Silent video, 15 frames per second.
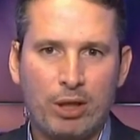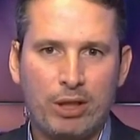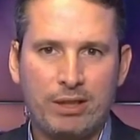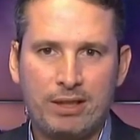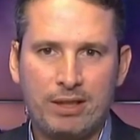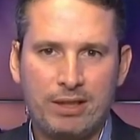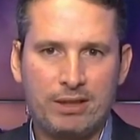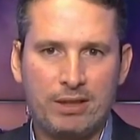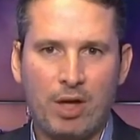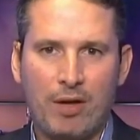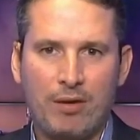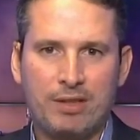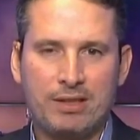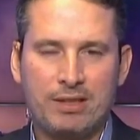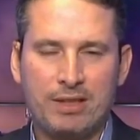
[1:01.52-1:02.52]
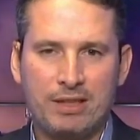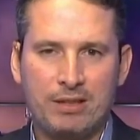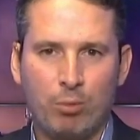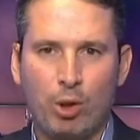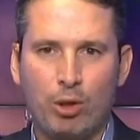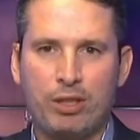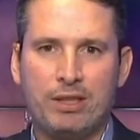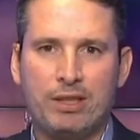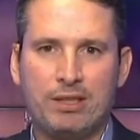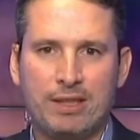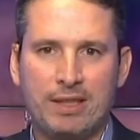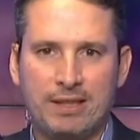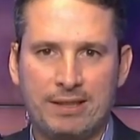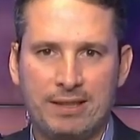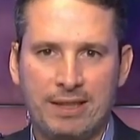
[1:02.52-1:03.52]
commodities, currencies, world
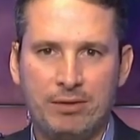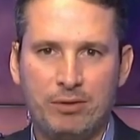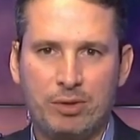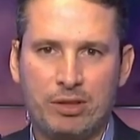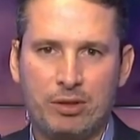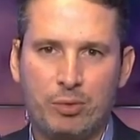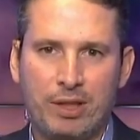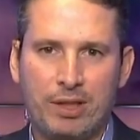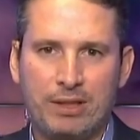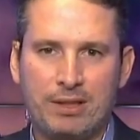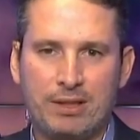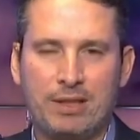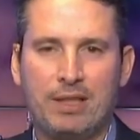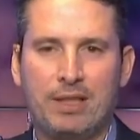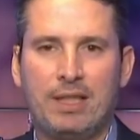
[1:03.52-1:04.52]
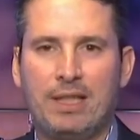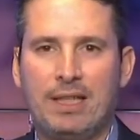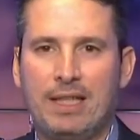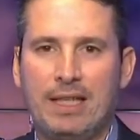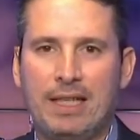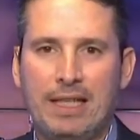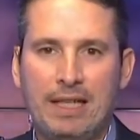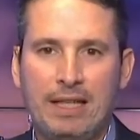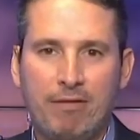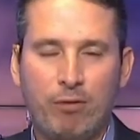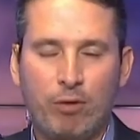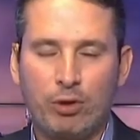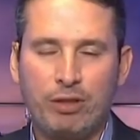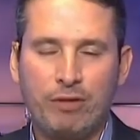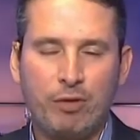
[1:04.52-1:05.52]
indices, interest rates, uh,
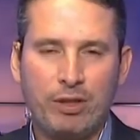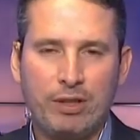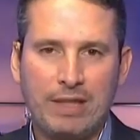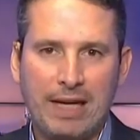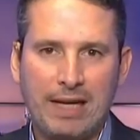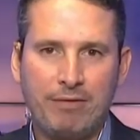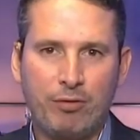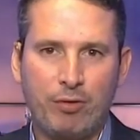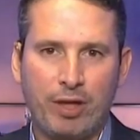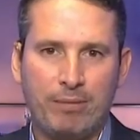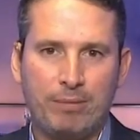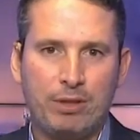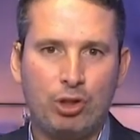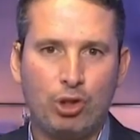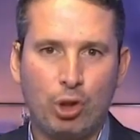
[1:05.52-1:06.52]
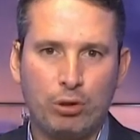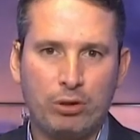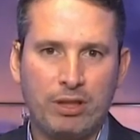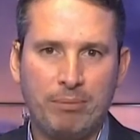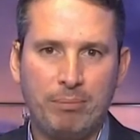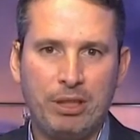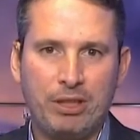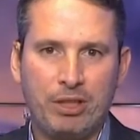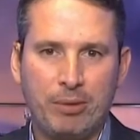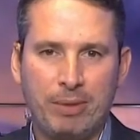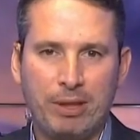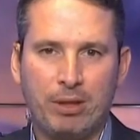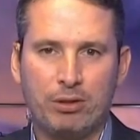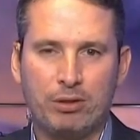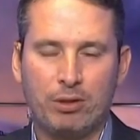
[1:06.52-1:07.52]
for different time frames, short-term,
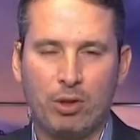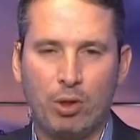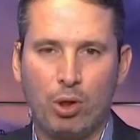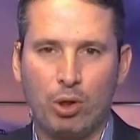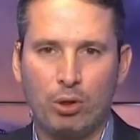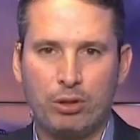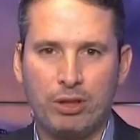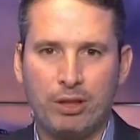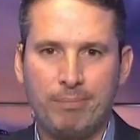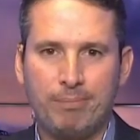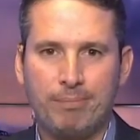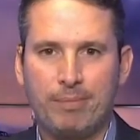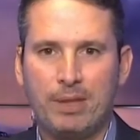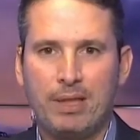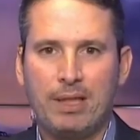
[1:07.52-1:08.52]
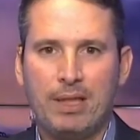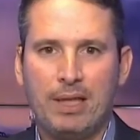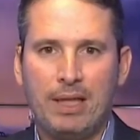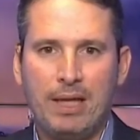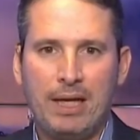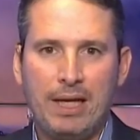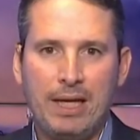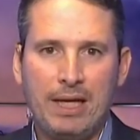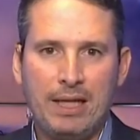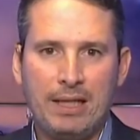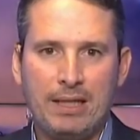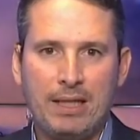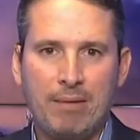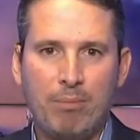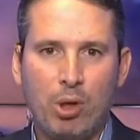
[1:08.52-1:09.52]
mid-term, and also long-term.
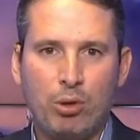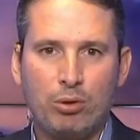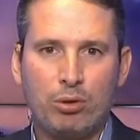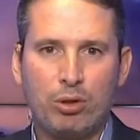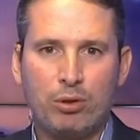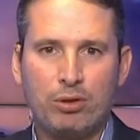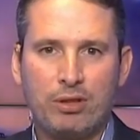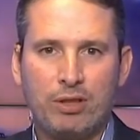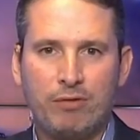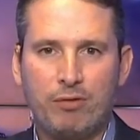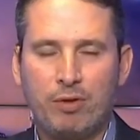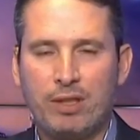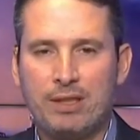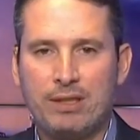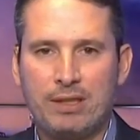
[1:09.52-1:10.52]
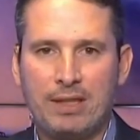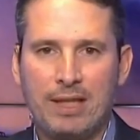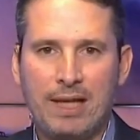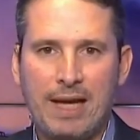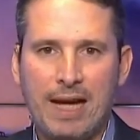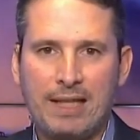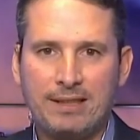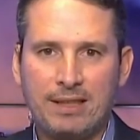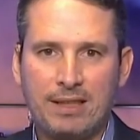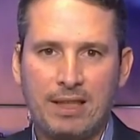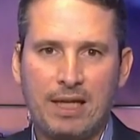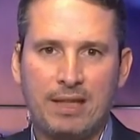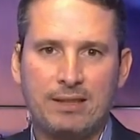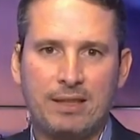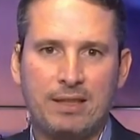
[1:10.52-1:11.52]
And among those different uh,
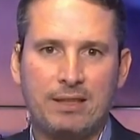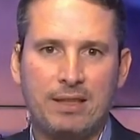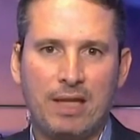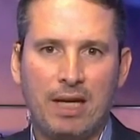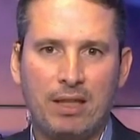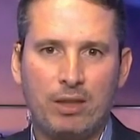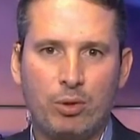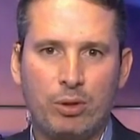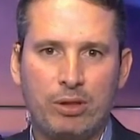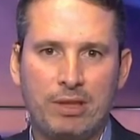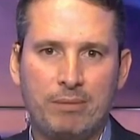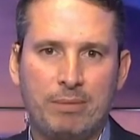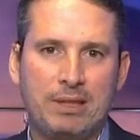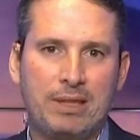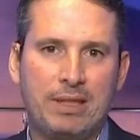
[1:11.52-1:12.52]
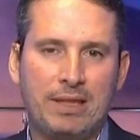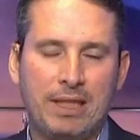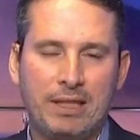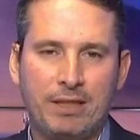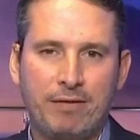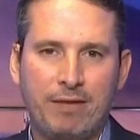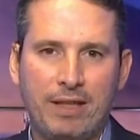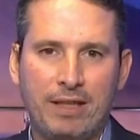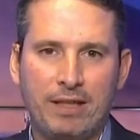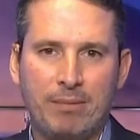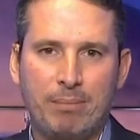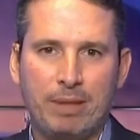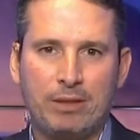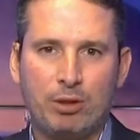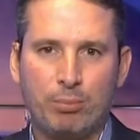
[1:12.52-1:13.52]
asset classes, the algorithm is identifying
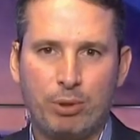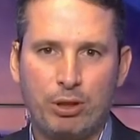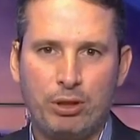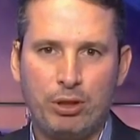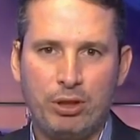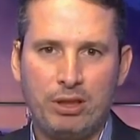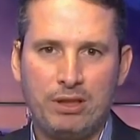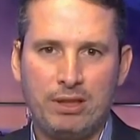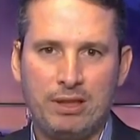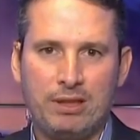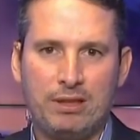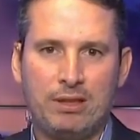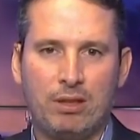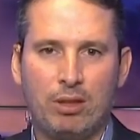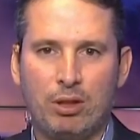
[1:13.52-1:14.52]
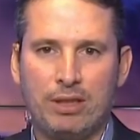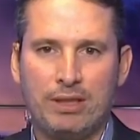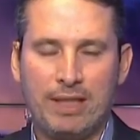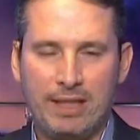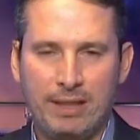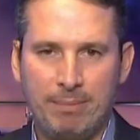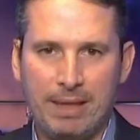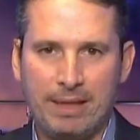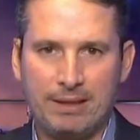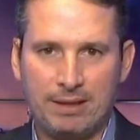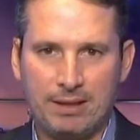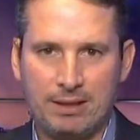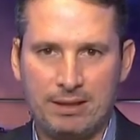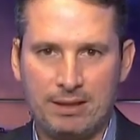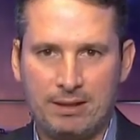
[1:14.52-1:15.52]
the best opportunities on a daily
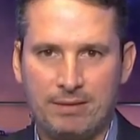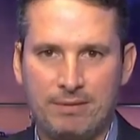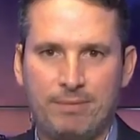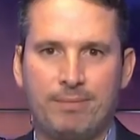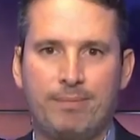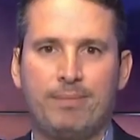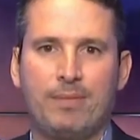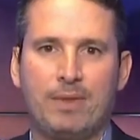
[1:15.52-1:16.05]
basis.